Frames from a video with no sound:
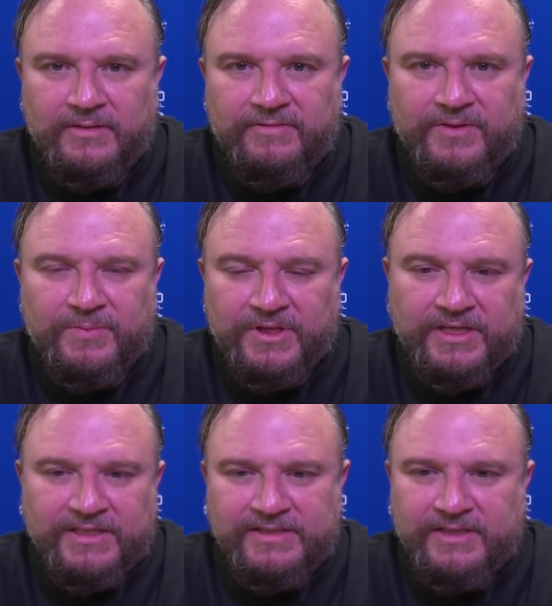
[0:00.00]
if he
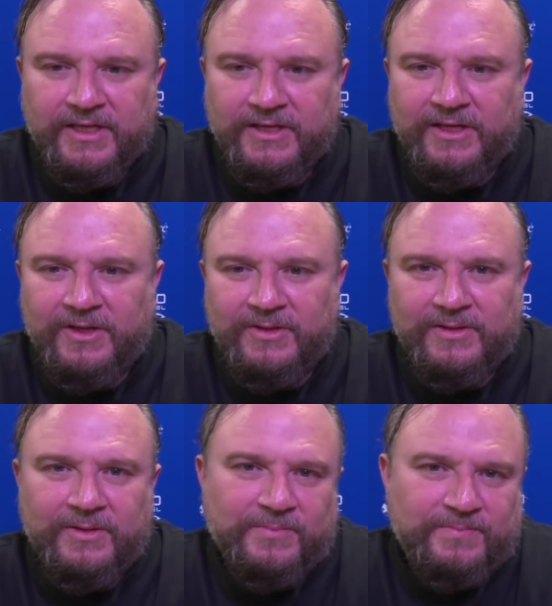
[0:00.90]
plays,
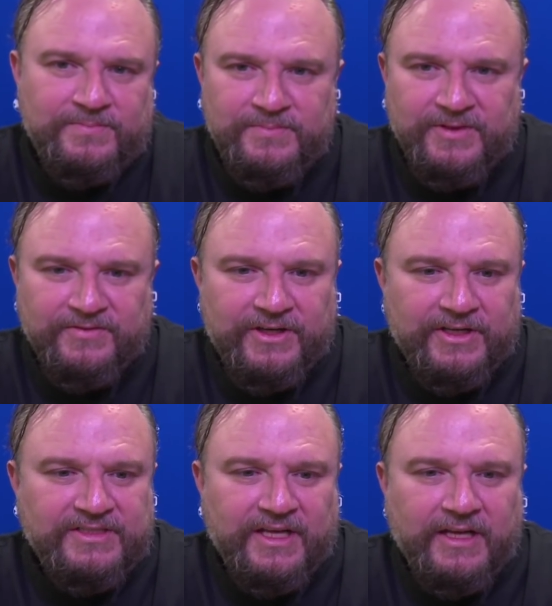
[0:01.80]
I'll be very
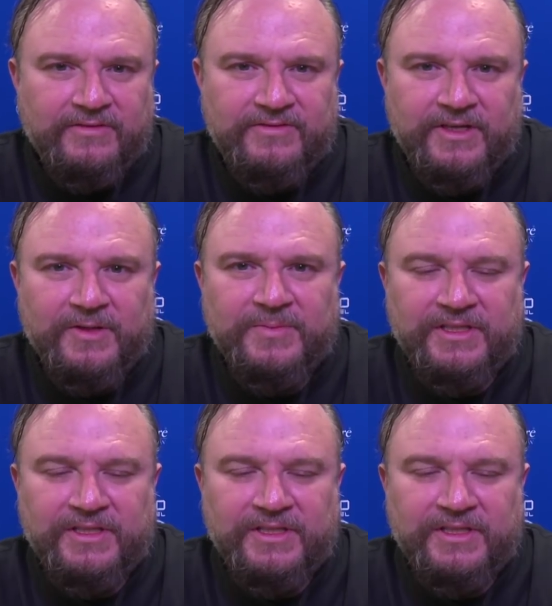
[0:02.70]
excited for him,